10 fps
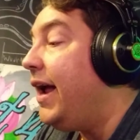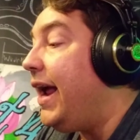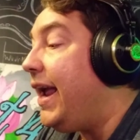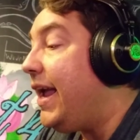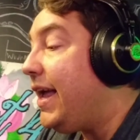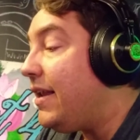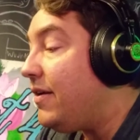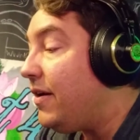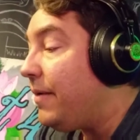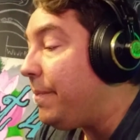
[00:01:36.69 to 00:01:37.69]
And
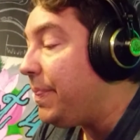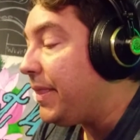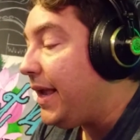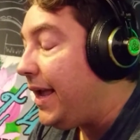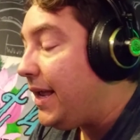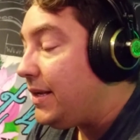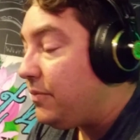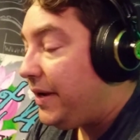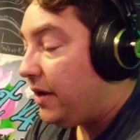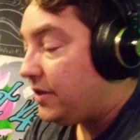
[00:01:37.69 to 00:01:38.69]

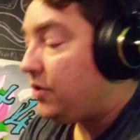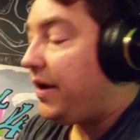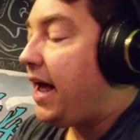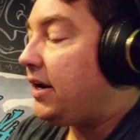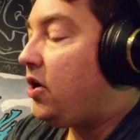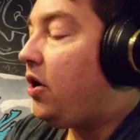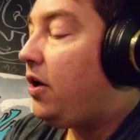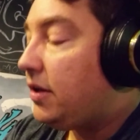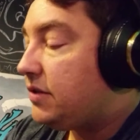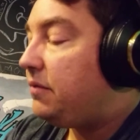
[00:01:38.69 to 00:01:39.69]
we also got
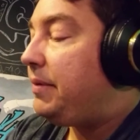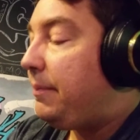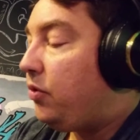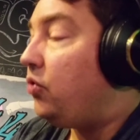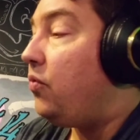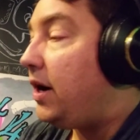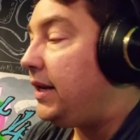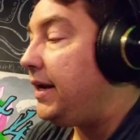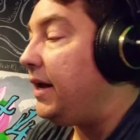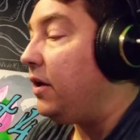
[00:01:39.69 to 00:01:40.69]
calls from people who wanted
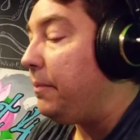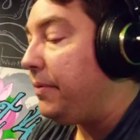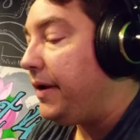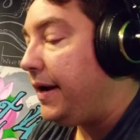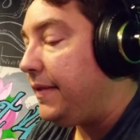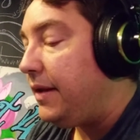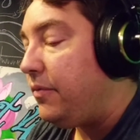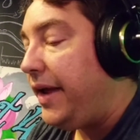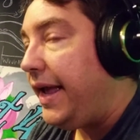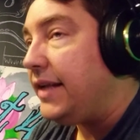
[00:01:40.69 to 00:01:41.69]
help, and then
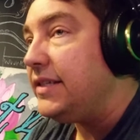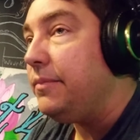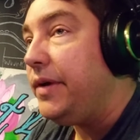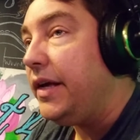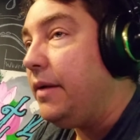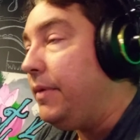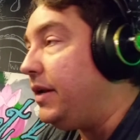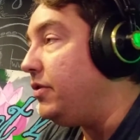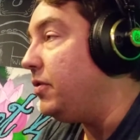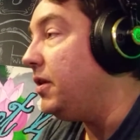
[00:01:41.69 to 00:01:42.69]
we had somebody come in and
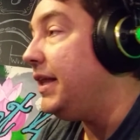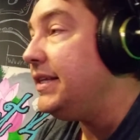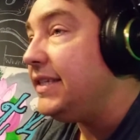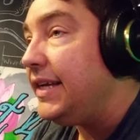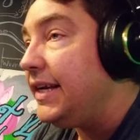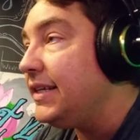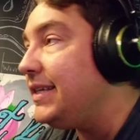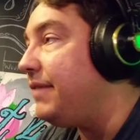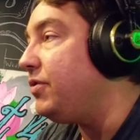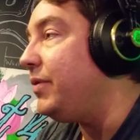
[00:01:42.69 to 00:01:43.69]
do cleansings
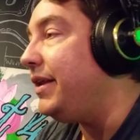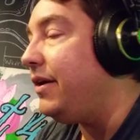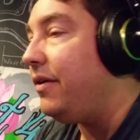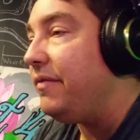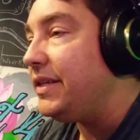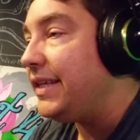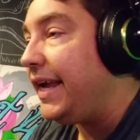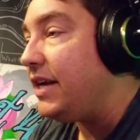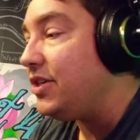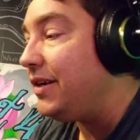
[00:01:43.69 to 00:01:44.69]
after we did our
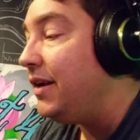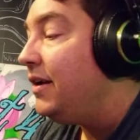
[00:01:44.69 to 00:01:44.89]
investigation.